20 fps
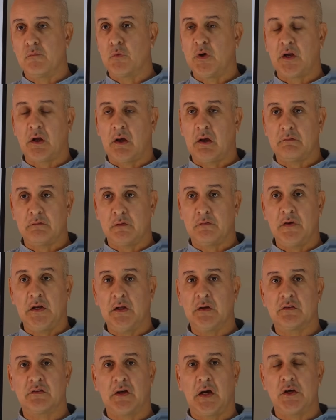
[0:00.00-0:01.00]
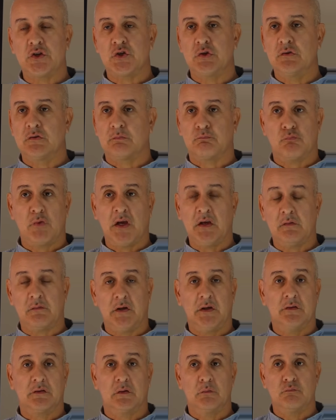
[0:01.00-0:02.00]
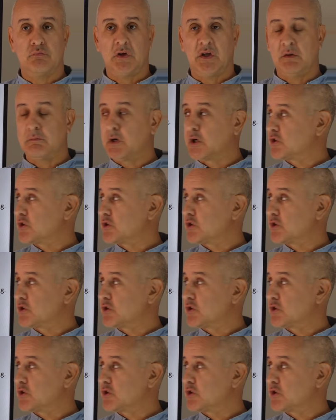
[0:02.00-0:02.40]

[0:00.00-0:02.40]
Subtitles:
We don't have the filling stations. EVs can pretty